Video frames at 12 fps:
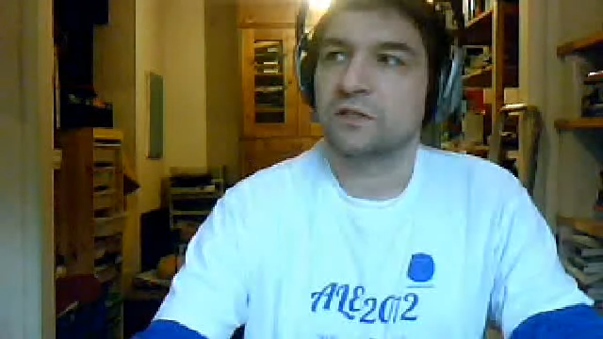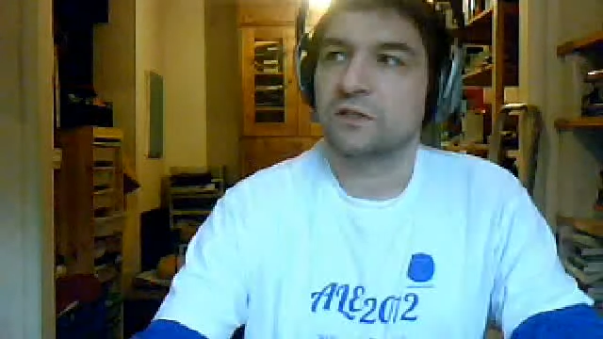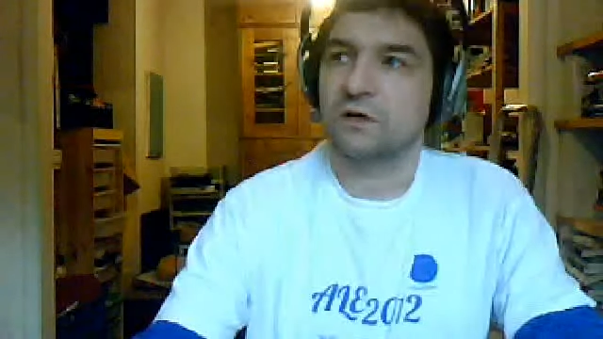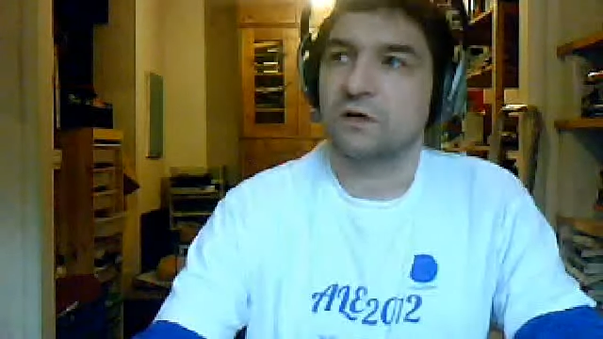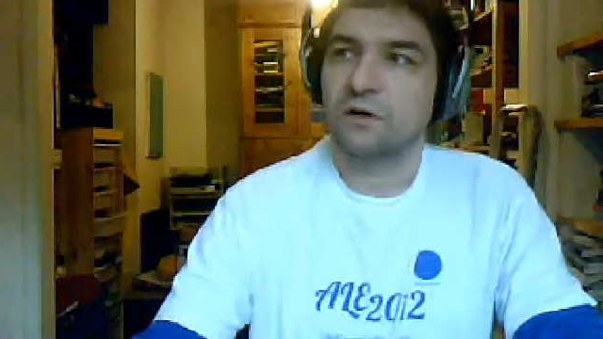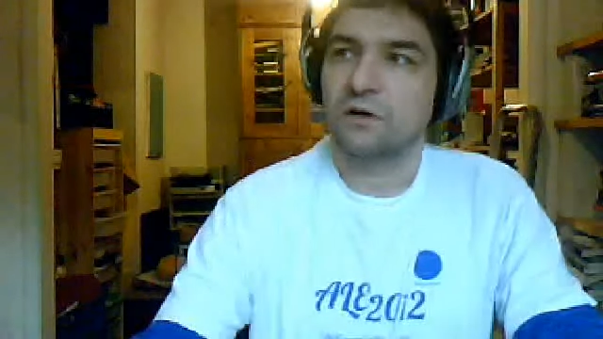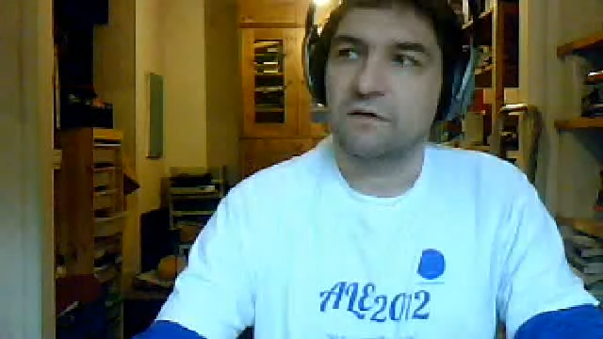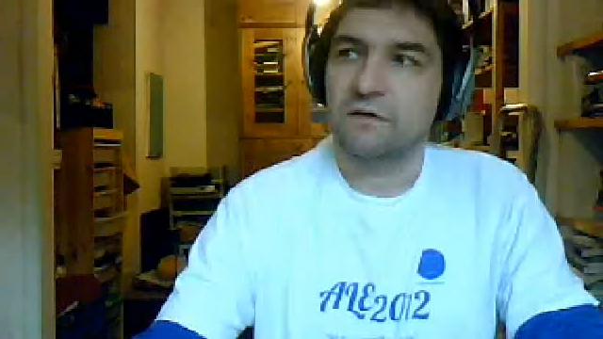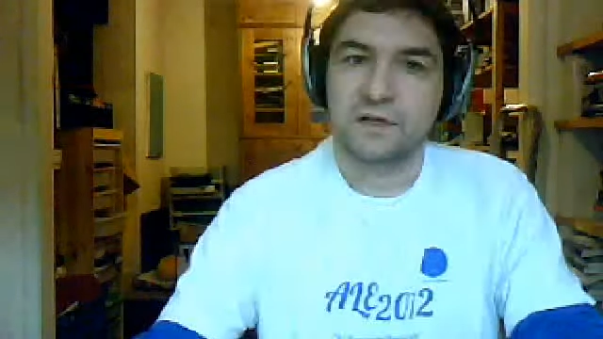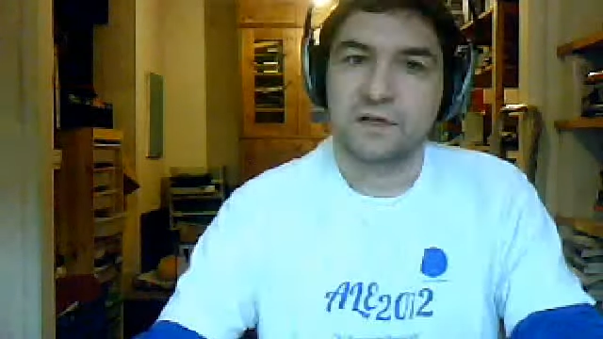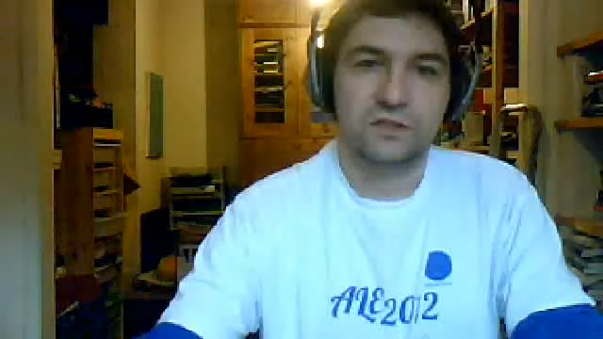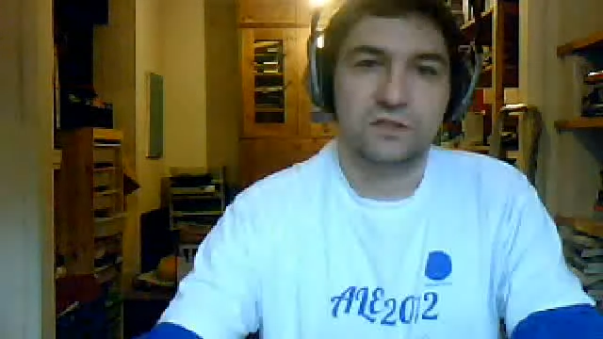so if I
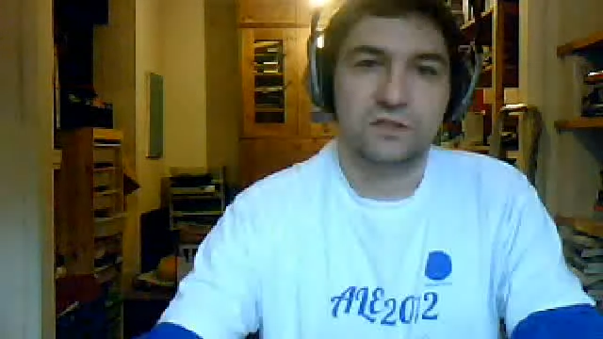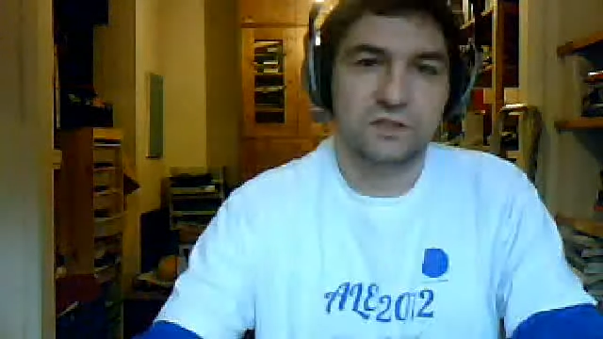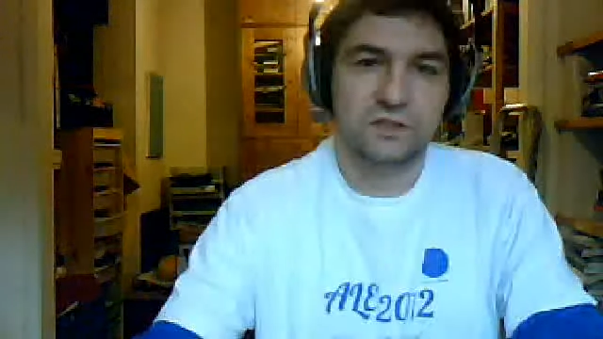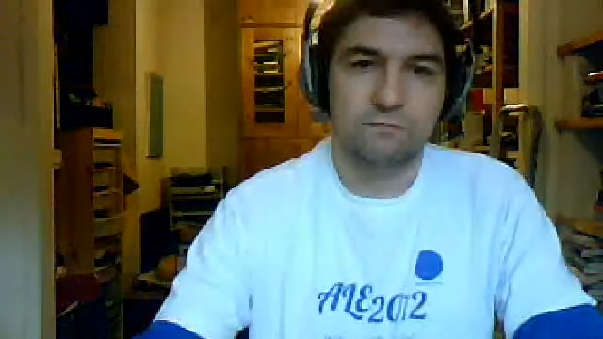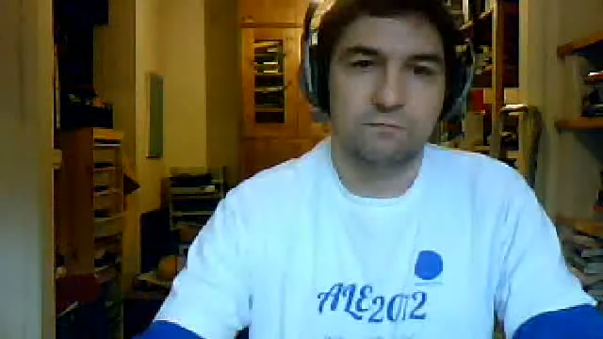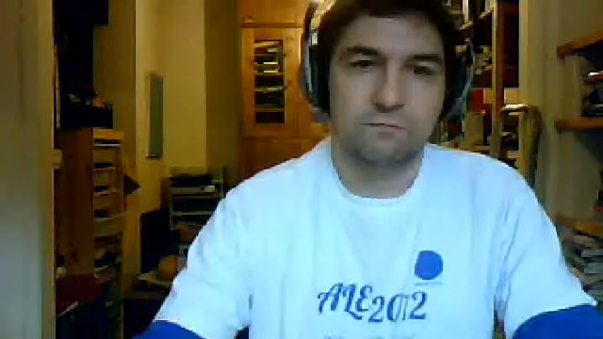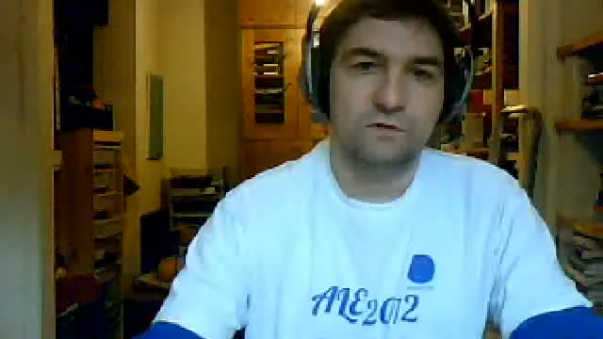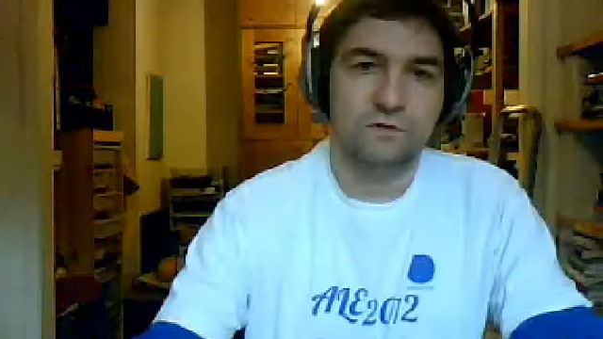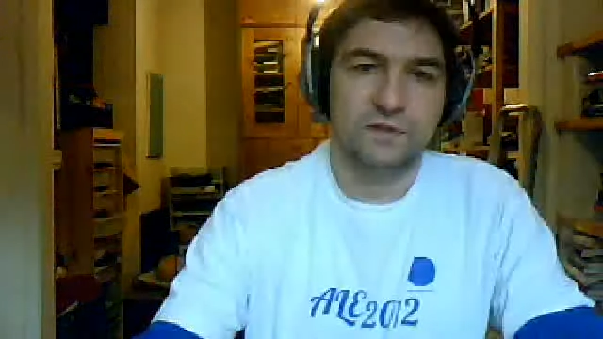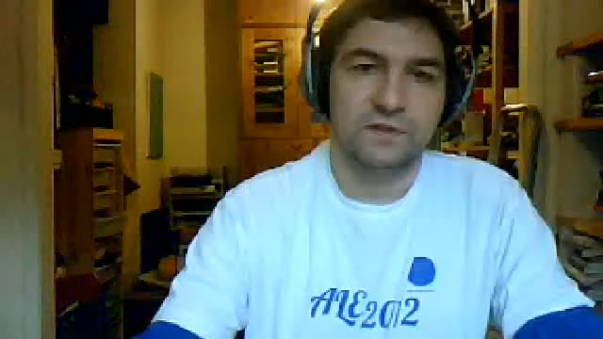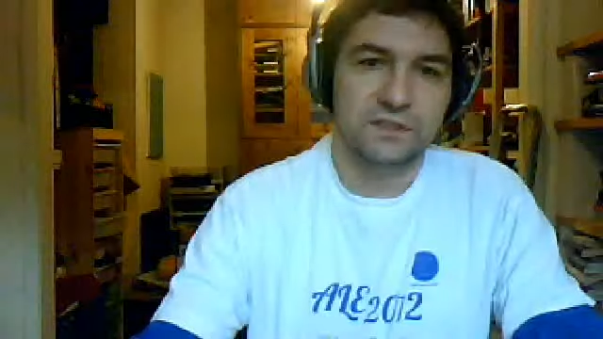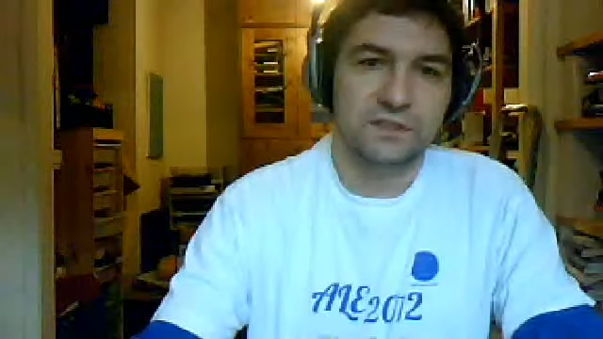just move
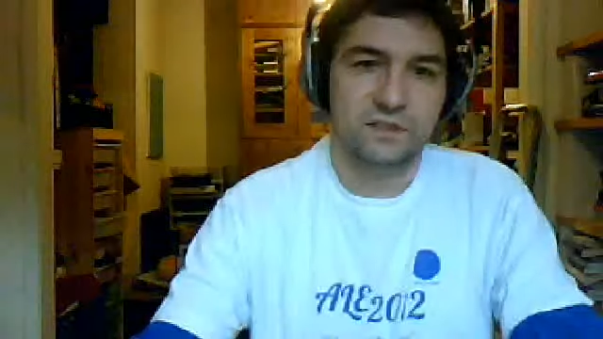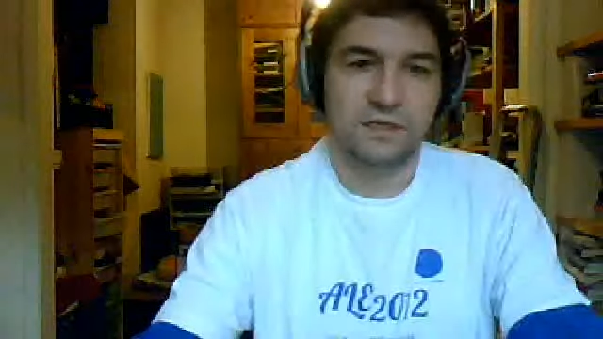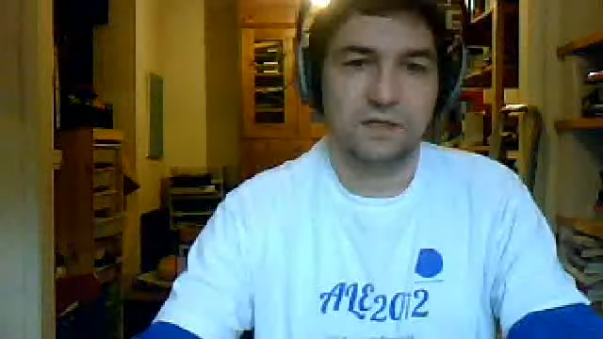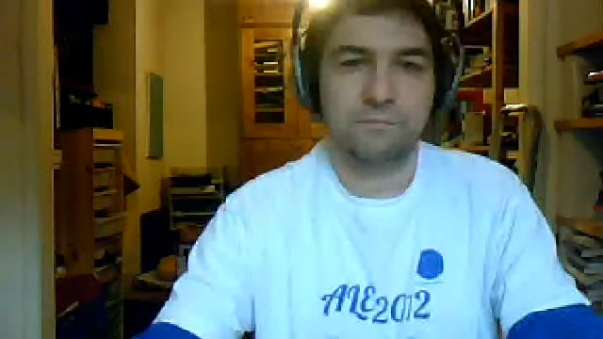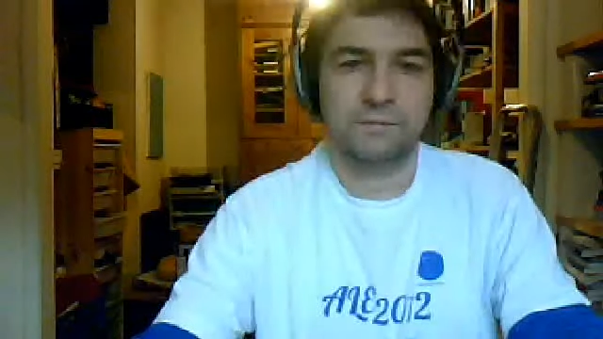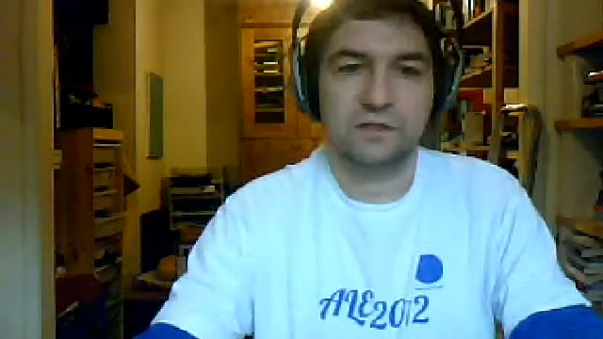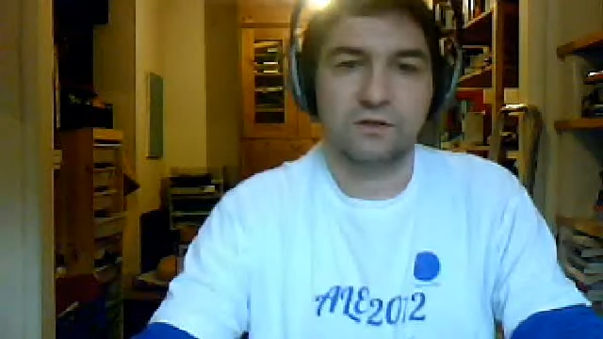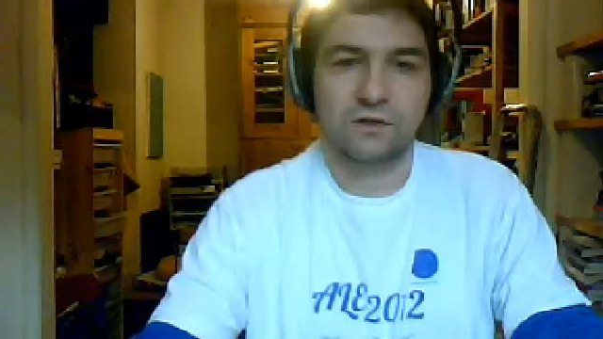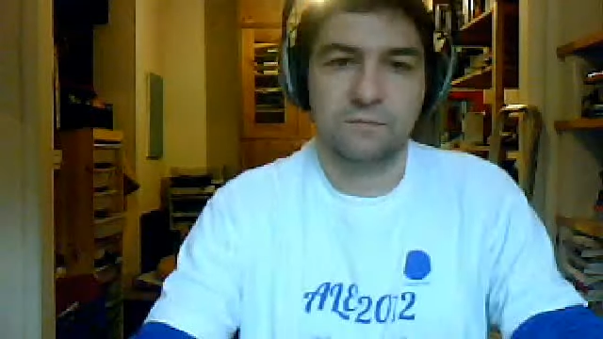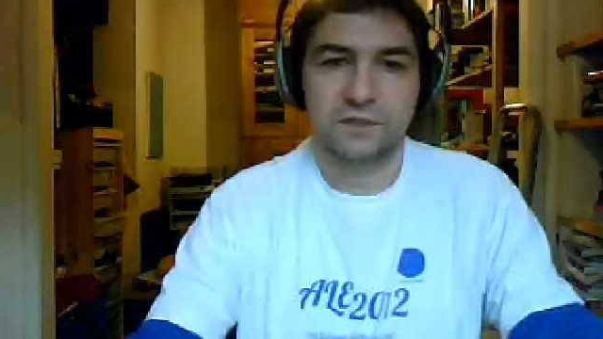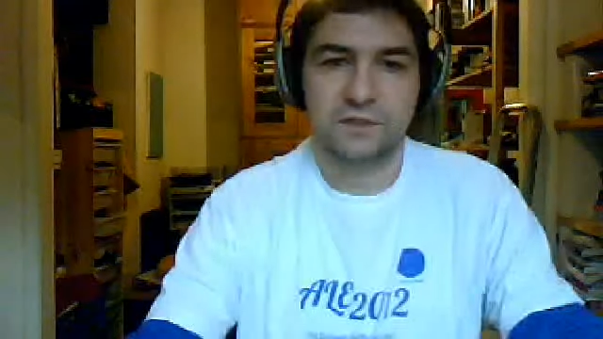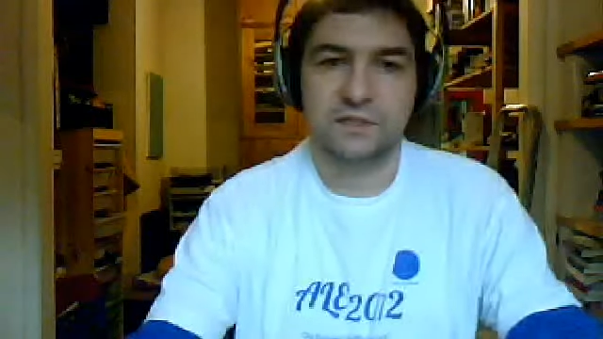this typing
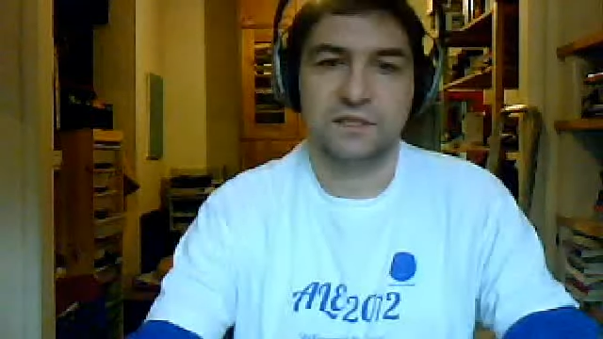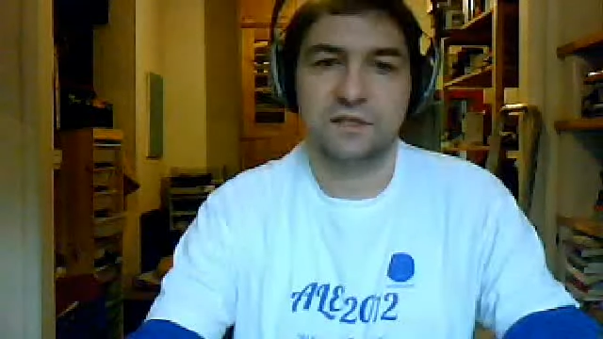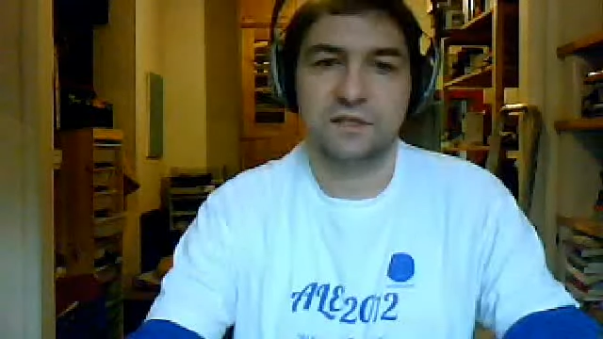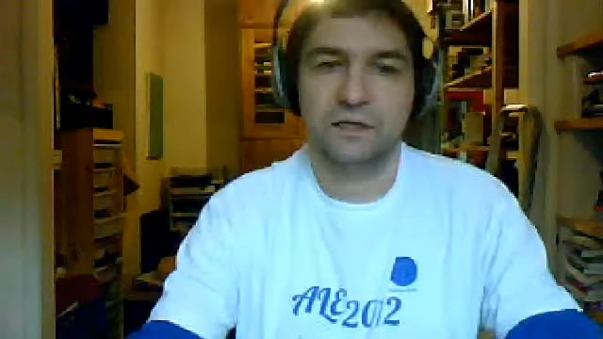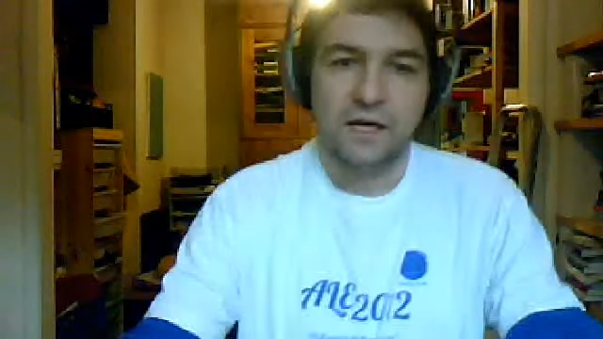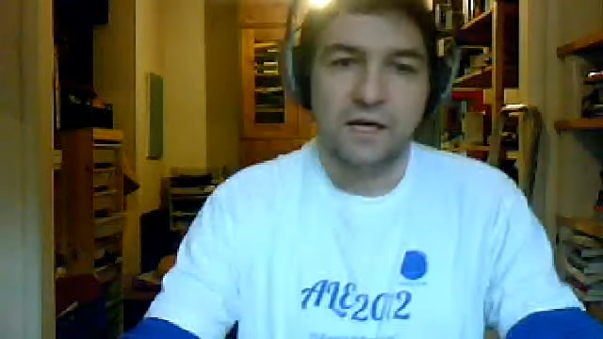document here